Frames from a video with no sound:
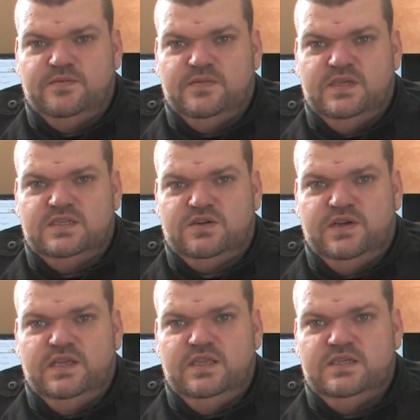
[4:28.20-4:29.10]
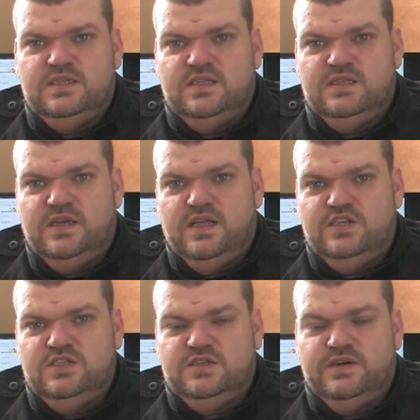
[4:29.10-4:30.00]
The screen is an
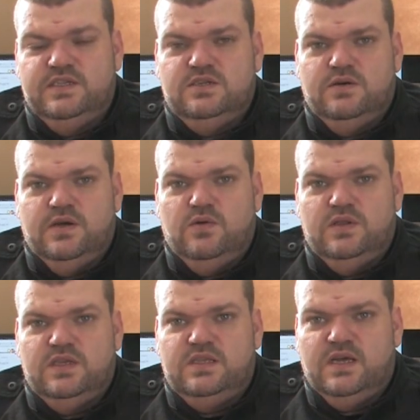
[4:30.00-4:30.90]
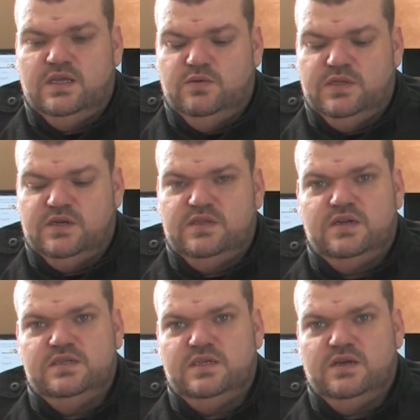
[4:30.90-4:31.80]
intelligent screen, so it will detect whether
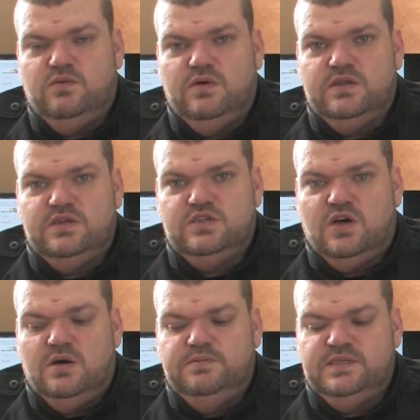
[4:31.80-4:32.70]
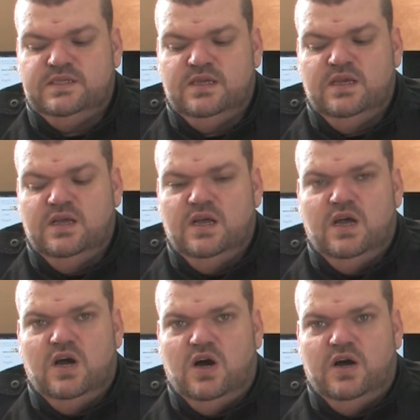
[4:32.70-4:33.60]
there's water drops
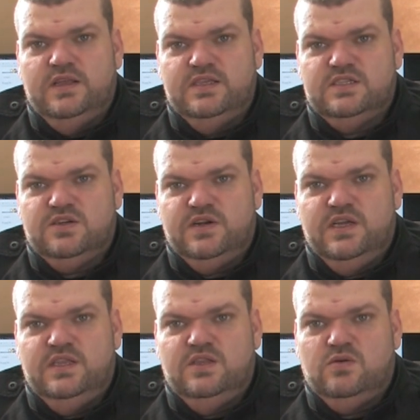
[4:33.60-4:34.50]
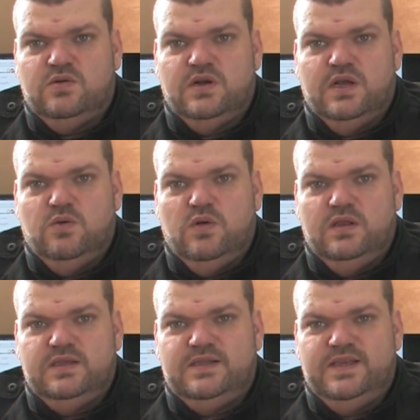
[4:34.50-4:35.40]
on the screen, or it will
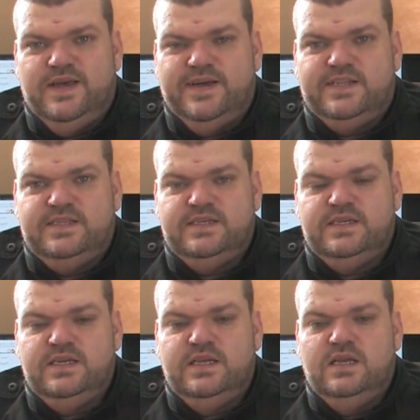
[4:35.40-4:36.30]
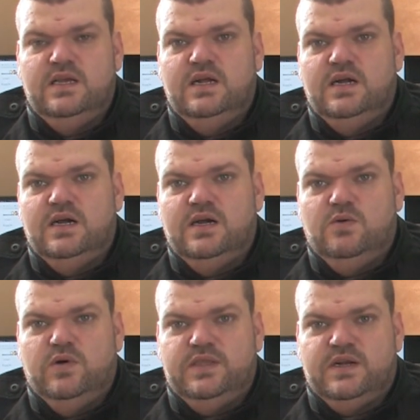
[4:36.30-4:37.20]
detect
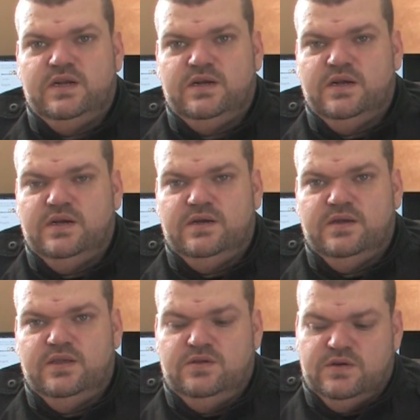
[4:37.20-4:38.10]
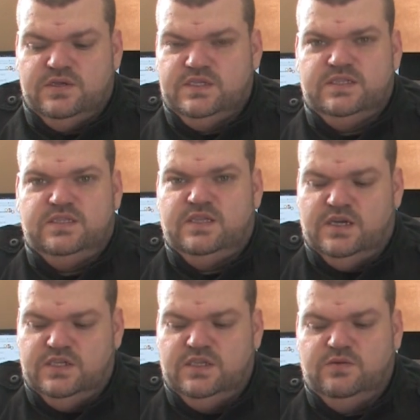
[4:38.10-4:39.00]
whether you just
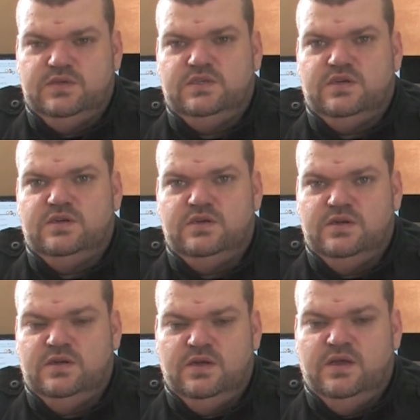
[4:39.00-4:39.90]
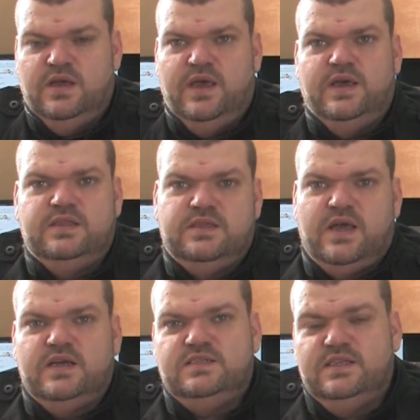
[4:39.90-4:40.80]
touched it with your hand
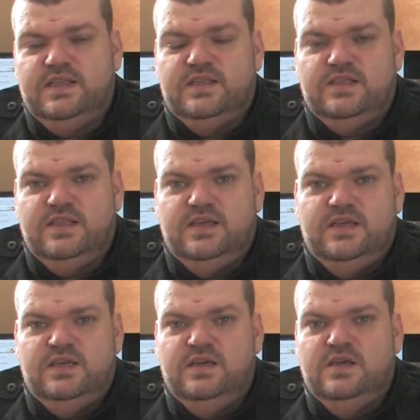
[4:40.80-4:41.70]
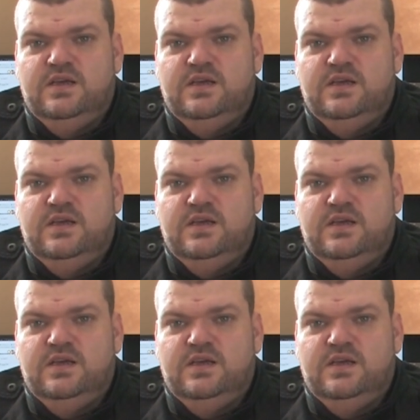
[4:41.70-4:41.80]
accidentally.